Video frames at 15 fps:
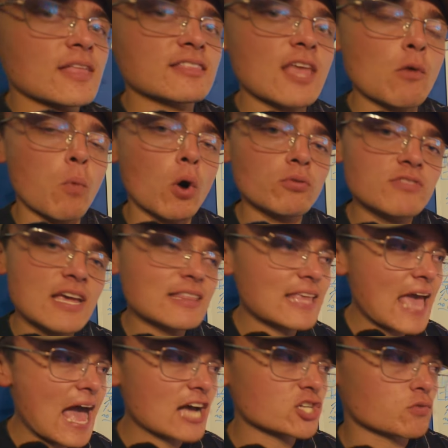that they won't take
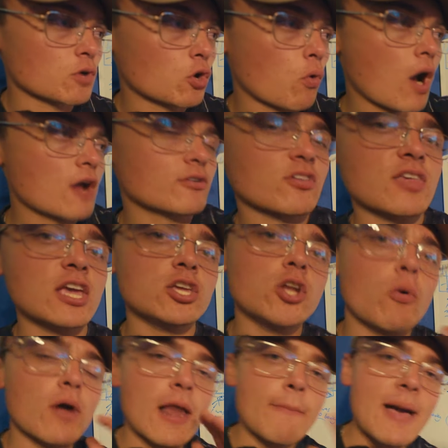the action required to say, you
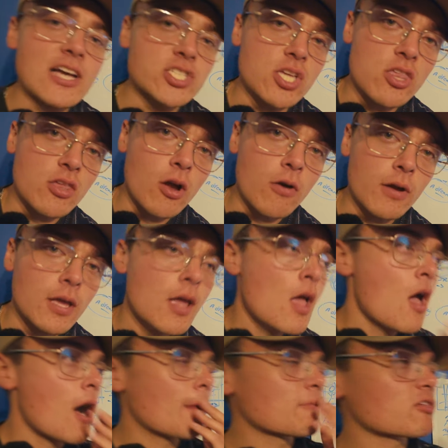know what, I'm actually sorry.
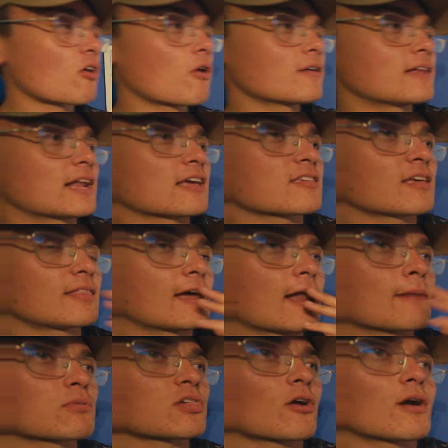I'm sorry that I said that.
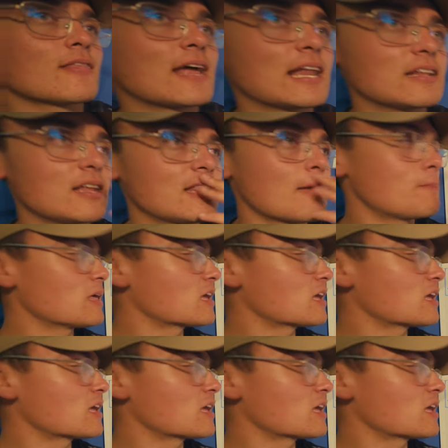I'm sorry that I did that